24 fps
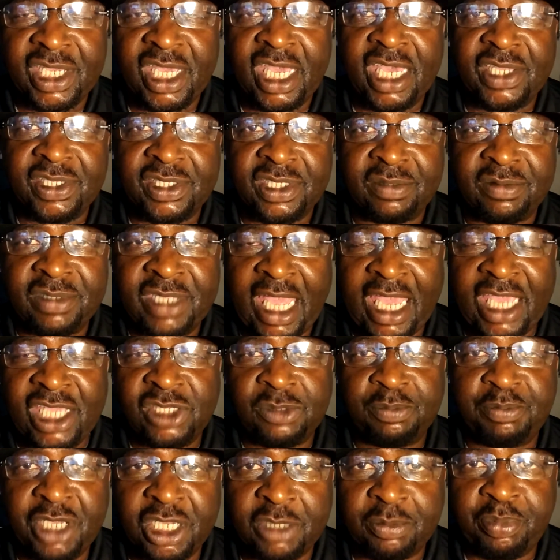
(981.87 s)
It has
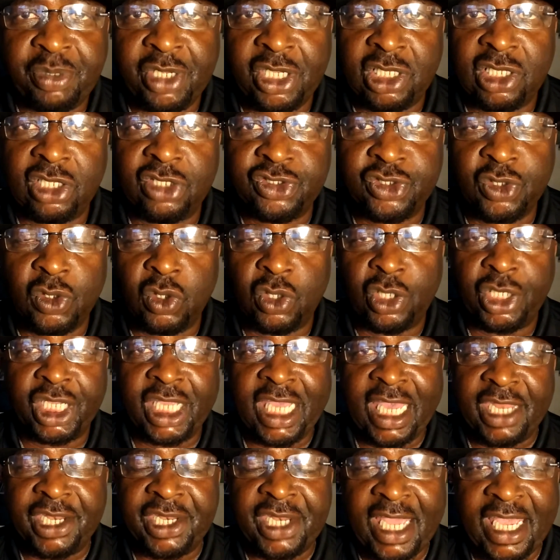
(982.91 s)
nice big pillows on
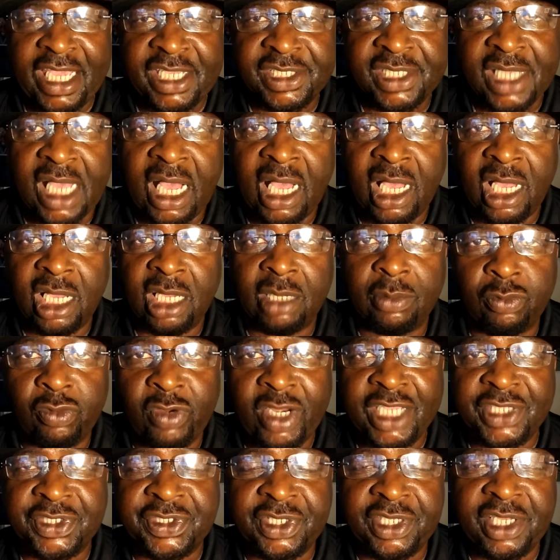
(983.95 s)
it, got nice
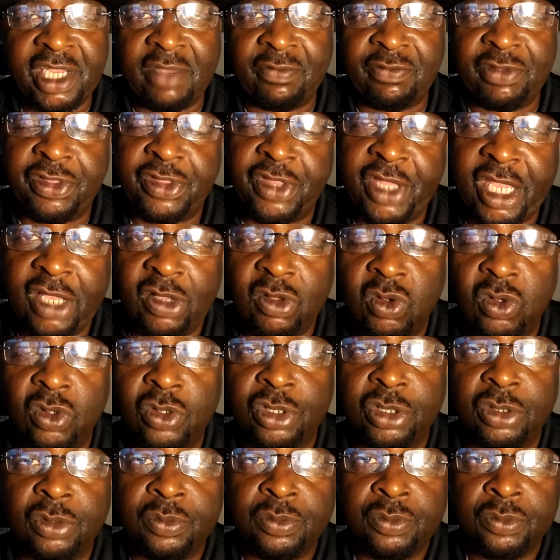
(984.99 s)
armrests and everything
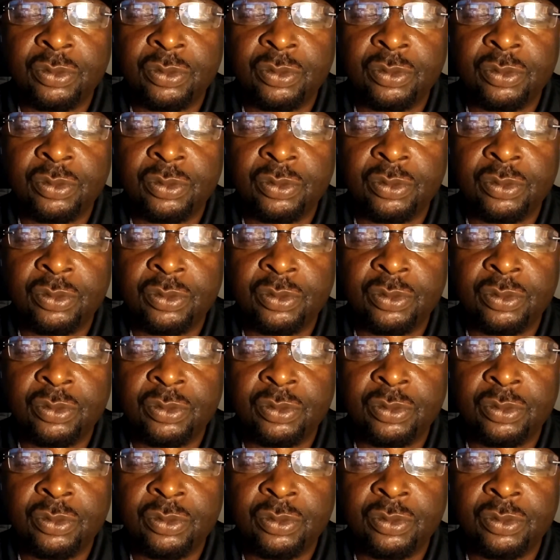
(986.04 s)
on it.